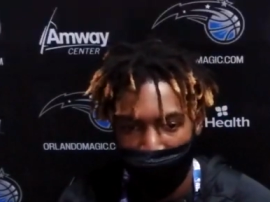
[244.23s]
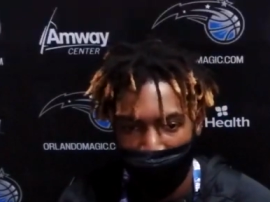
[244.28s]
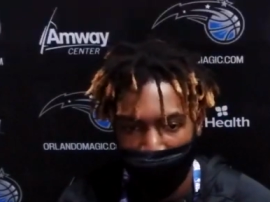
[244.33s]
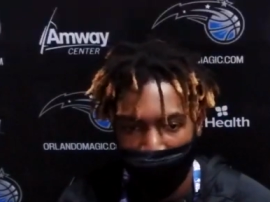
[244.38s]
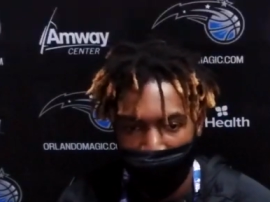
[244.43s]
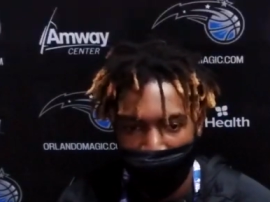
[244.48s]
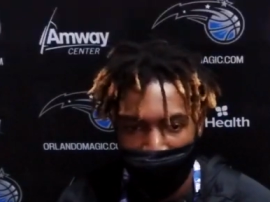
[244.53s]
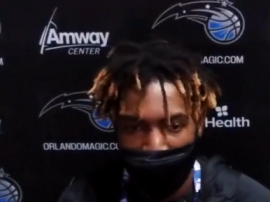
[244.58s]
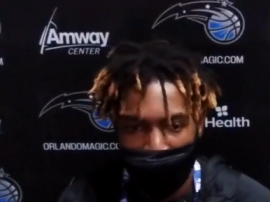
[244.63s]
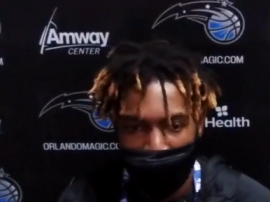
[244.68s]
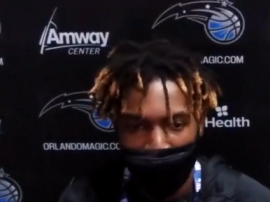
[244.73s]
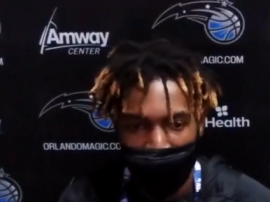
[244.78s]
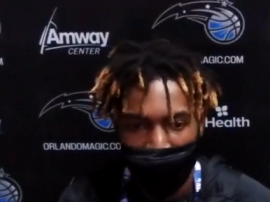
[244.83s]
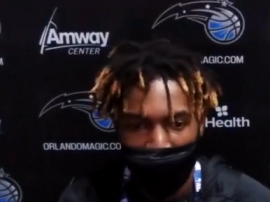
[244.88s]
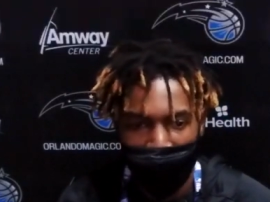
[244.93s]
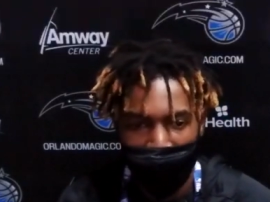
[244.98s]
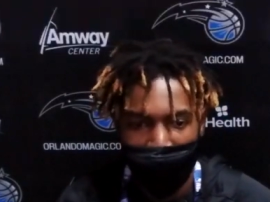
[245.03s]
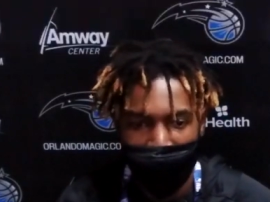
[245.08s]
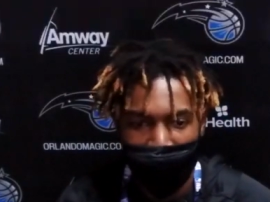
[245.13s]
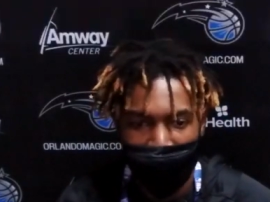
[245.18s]
You know, we get a
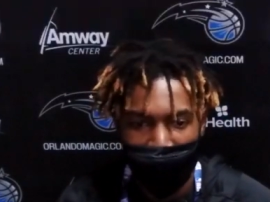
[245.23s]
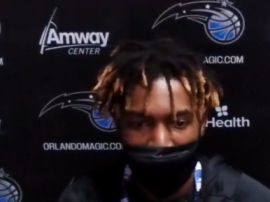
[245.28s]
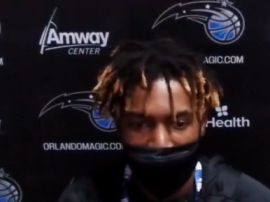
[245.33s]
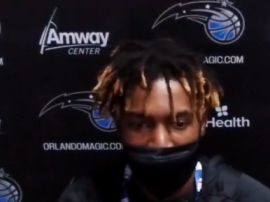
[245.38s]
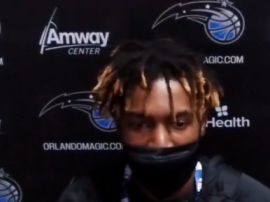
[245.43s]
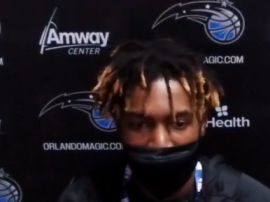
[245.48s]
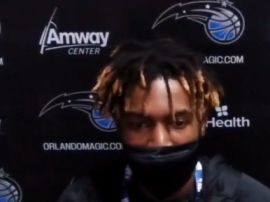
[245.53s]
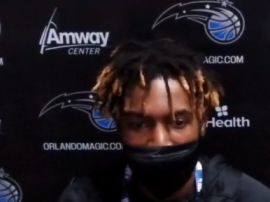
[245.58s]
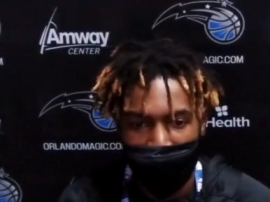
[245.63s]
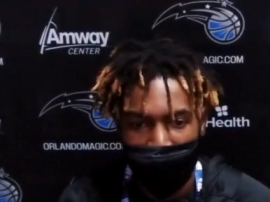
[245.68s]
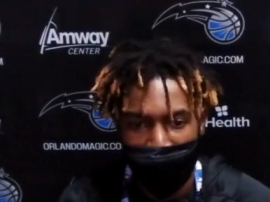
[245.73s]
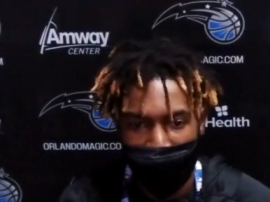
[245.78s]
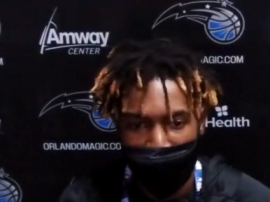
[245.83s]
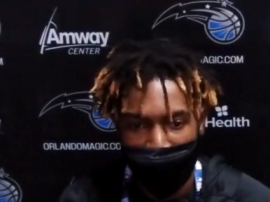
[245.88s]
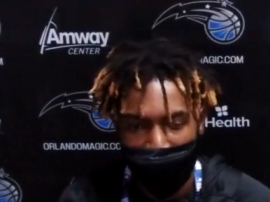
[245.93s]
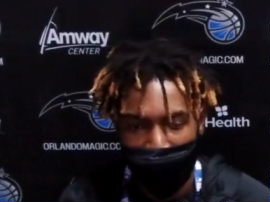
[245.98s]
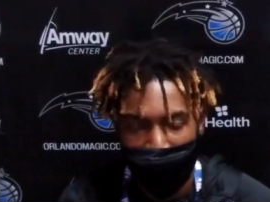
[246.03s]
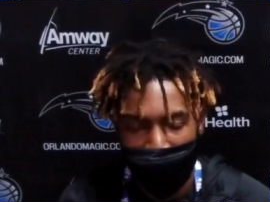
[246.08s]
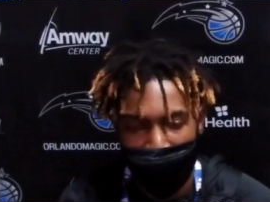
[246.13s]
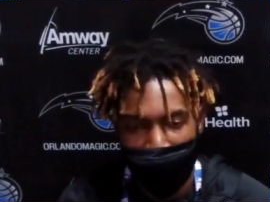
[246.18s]
chance to adjust
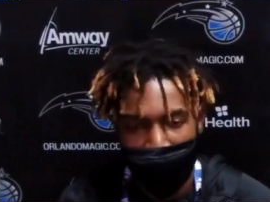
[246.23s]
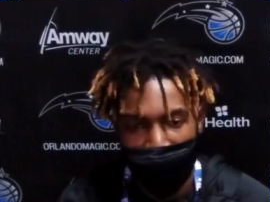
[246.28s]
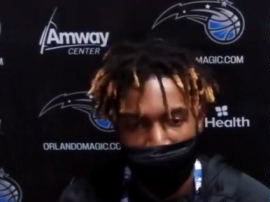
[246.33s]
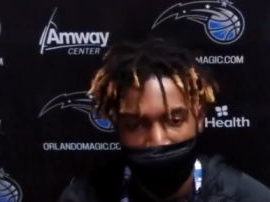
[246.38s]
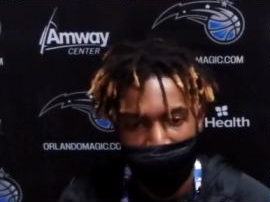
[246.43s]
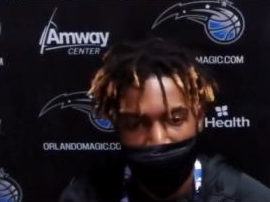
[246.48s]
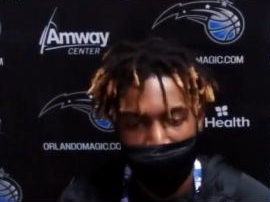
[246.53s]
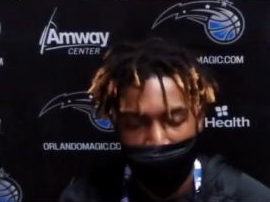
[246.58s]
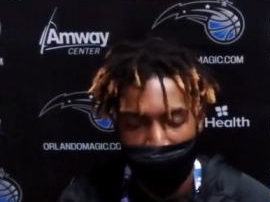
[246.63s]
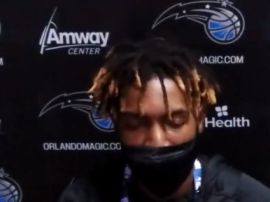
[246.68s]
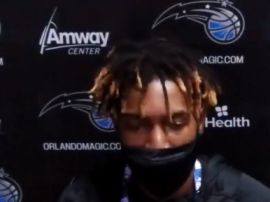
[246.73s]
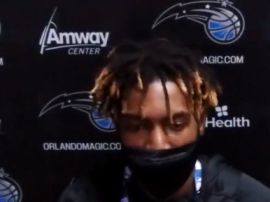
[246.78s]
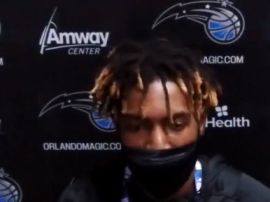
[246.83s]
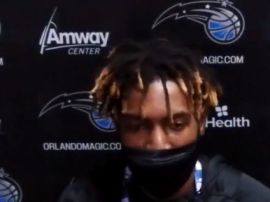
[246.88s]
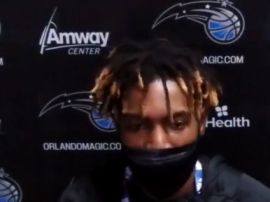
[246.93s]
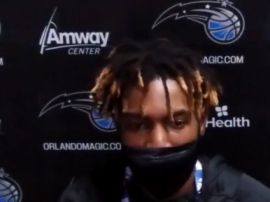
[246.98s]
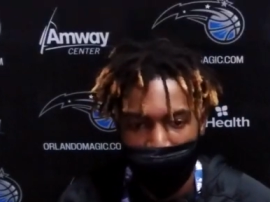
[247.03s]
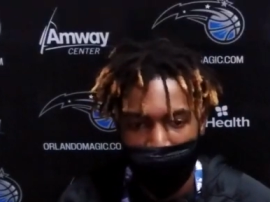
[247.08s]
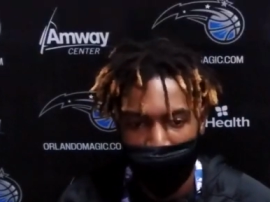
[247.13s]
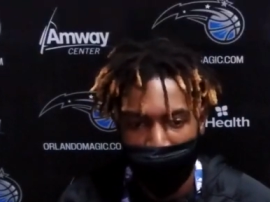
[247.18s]
and come back and
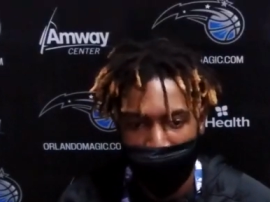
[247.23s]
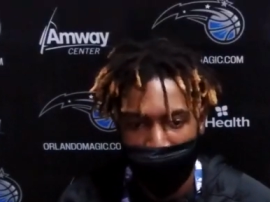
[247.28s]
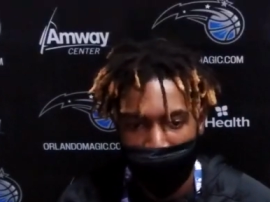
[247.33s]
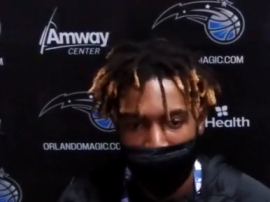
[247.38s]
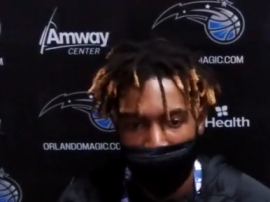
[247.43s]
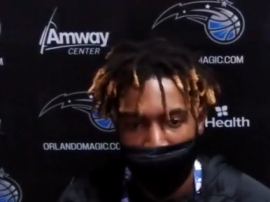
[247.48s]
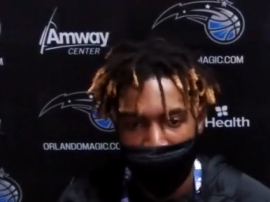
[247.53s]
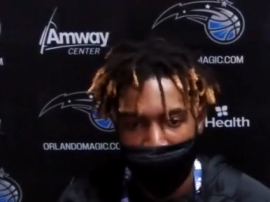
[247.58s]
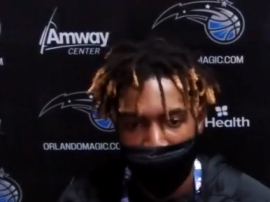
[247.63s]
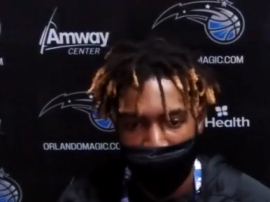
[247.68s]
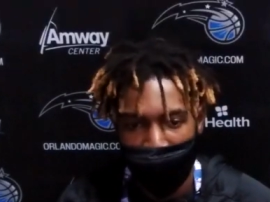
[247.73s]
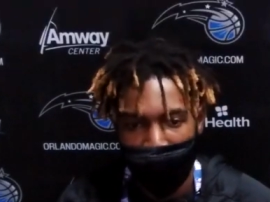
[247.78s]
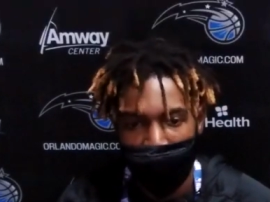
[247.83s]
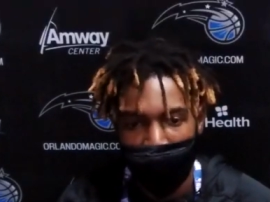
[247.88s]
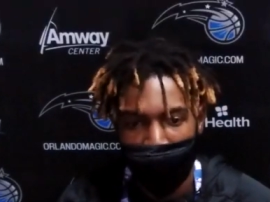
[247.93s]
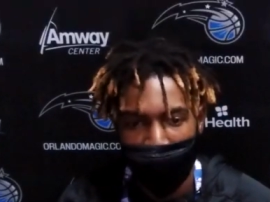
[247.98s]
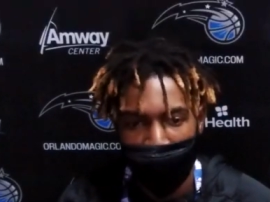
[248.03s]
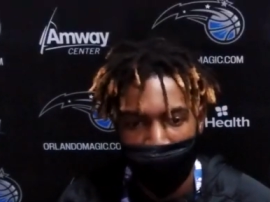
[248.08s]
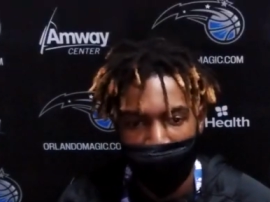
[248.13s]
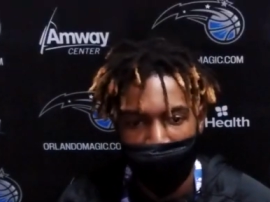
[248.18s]
fix some things that we may need
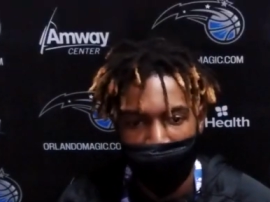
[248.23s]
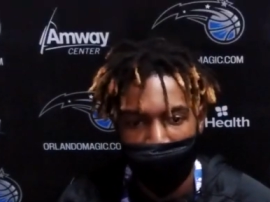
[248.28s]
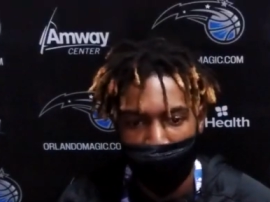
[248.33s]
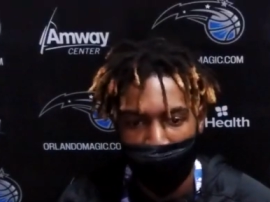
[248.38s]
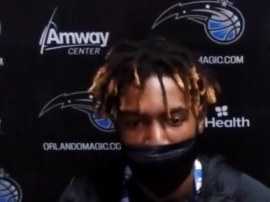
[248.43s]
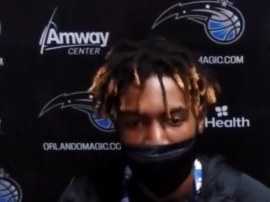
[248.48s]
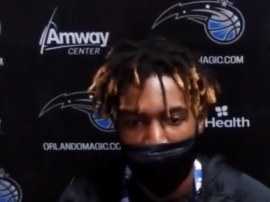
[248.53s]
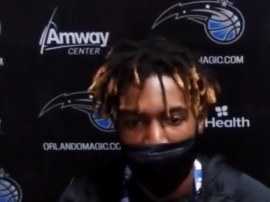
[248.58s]
to work on.